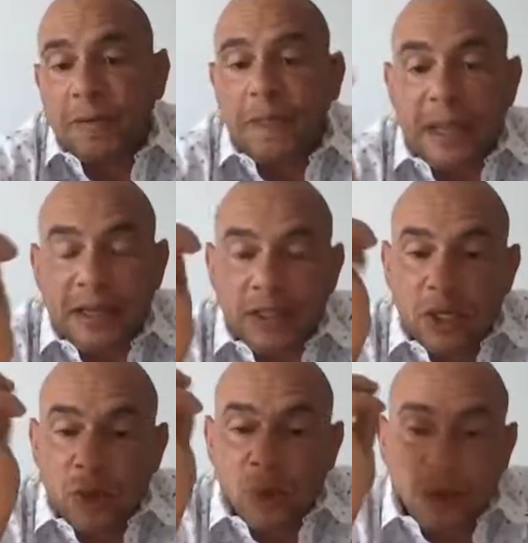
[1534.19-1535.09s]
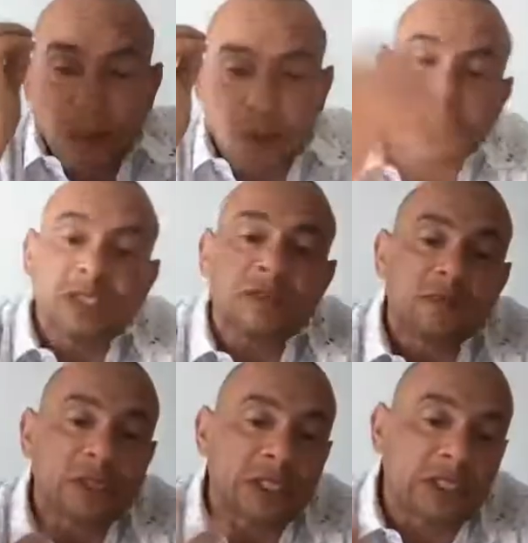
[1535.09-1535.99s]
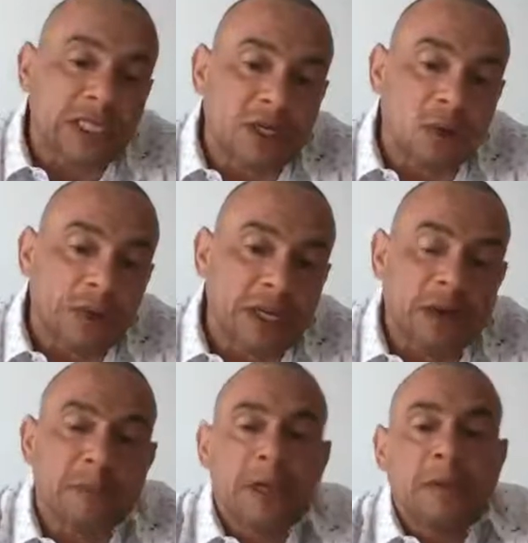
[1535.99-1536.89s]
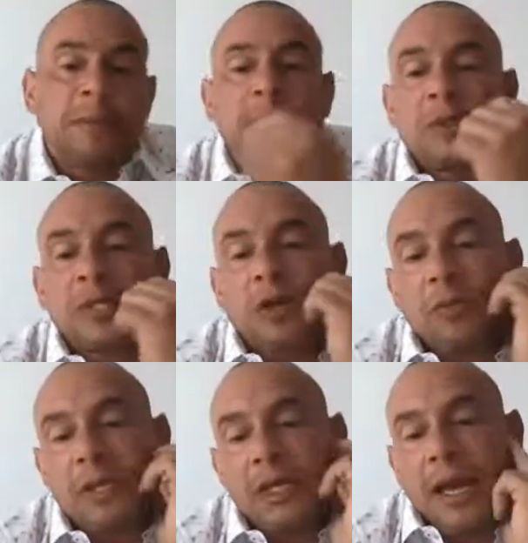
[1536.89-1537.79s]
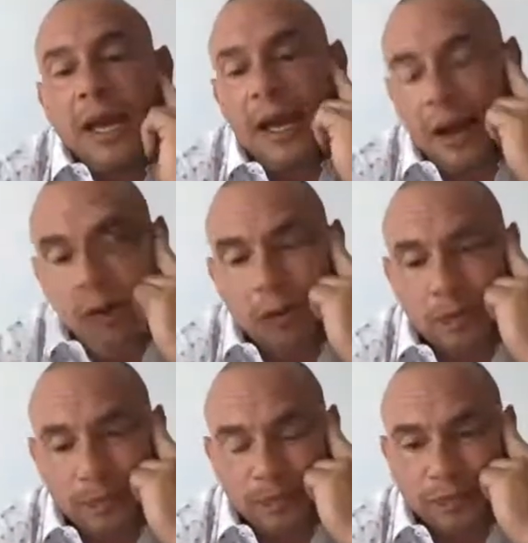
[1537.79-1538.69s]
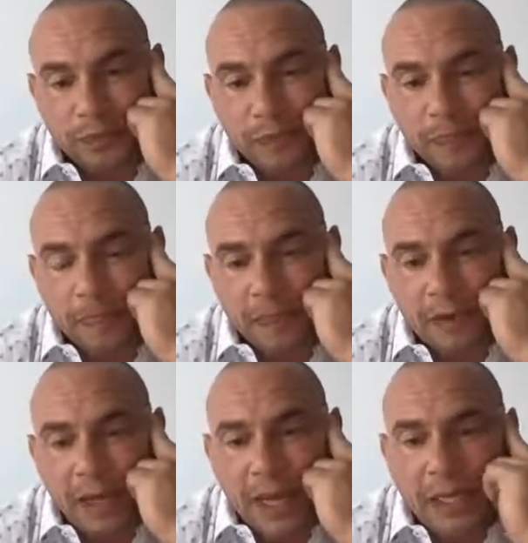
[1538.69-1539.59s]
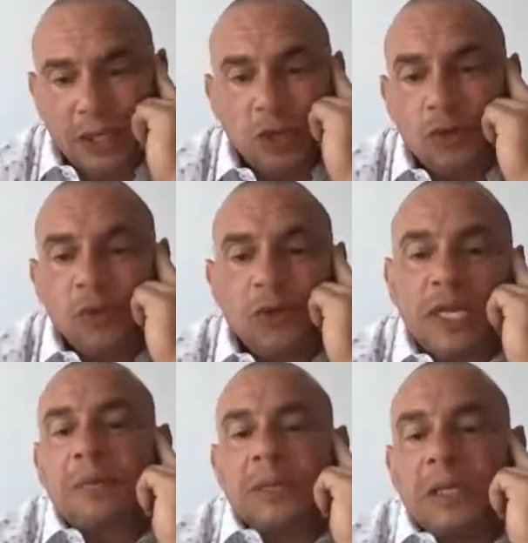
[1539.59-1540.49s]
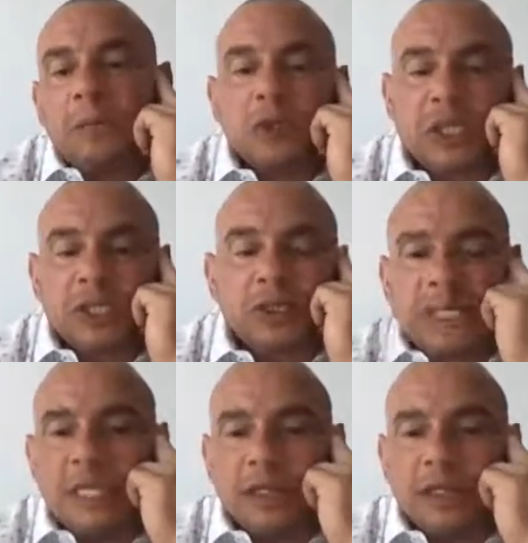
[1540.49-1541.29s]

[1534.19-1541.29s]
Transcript: And with the price of real estate going up, people tell me, how do you think people still need a